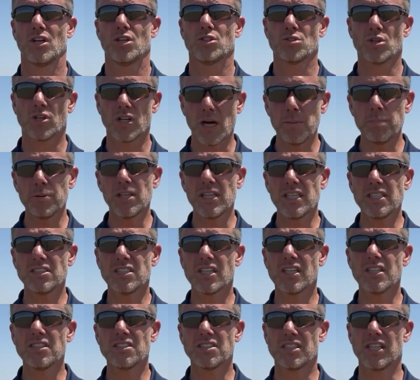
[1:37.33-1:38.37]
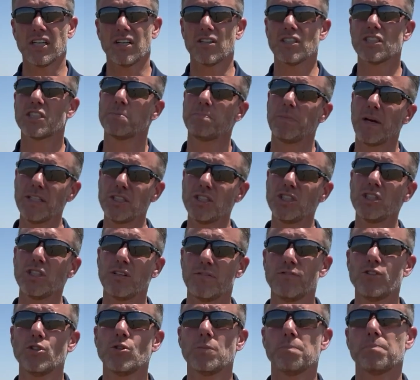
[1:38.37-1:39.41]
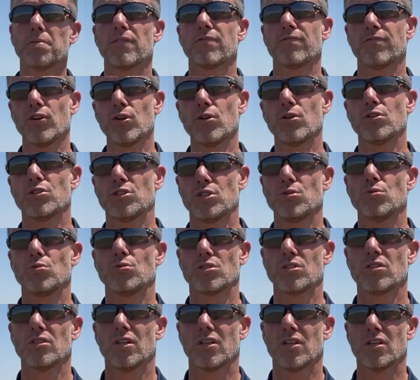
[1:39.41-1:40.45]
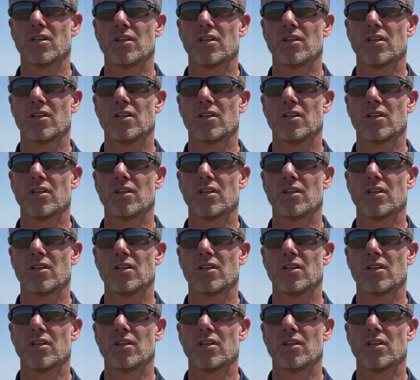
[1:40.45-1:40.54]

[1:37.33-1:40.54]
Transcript: So a couple things to consider, especially if you would prefer to use